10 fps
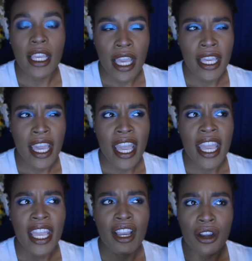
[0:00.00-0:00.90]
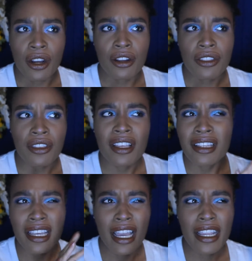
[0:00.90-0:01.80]
aka Earth,
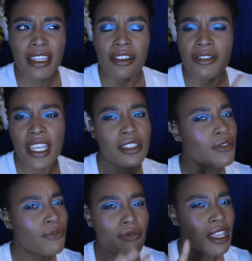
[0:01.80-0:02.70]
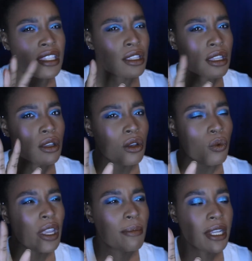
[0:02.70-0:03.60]
kind of. It's a
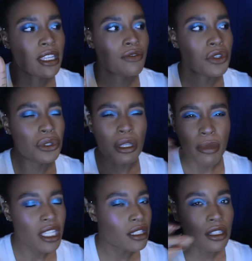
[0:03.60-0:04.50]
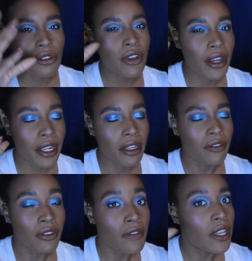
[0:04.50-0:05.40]
wee bit confusing, but it's still very
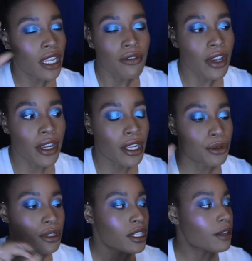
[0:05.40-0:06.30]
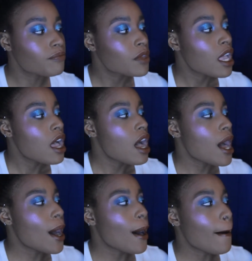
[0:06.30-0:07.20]
vivid and very interesting.
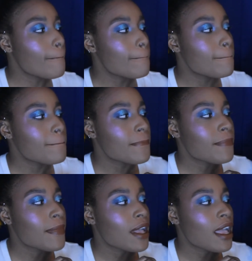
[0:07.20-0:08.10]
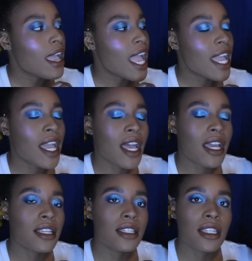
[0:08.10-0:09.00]

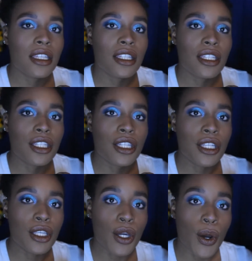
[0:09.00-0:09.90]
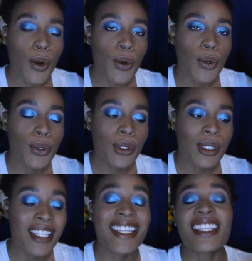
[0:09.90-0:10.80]
And she
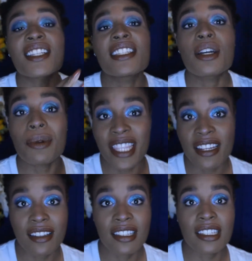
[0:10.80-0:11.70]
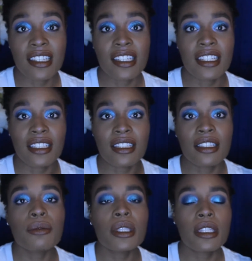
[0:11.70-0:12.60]
goes, she has to deal with that decision. She has to
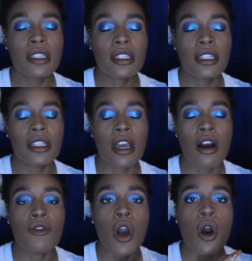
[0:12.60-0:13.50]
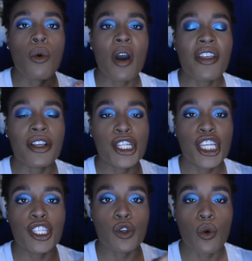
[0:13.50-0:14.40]
deal with the decision of whether
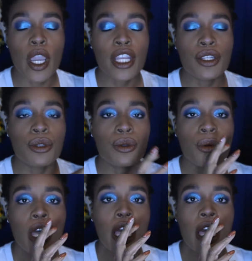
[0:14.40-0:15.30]
she is going to